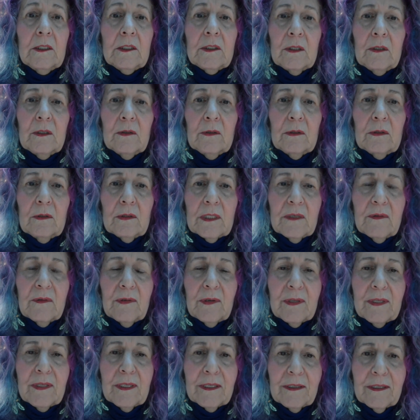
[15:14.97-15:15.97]
I just notice
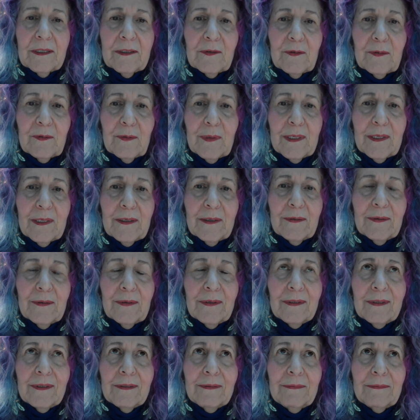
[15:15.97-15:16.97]
everything that's
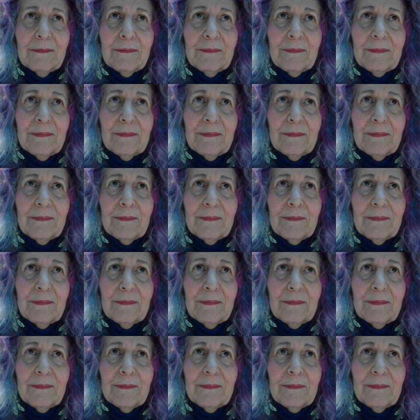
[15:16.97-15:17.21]
around.